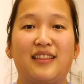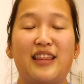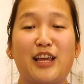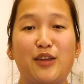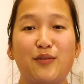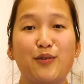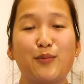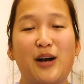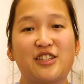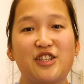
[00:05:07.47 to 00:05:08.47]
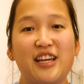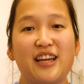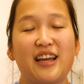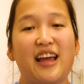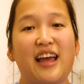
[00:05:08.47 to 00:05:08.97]
Thank you for
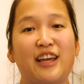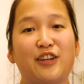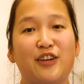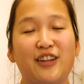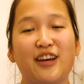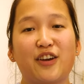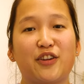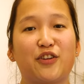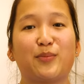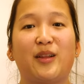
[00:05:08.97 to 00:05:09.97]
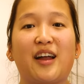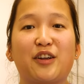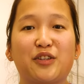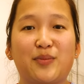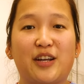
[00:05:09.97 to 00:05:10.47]
watching and good luck on your bladder
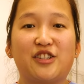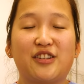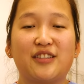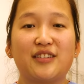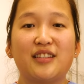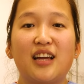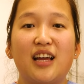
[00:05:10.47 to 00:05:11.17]
expressions.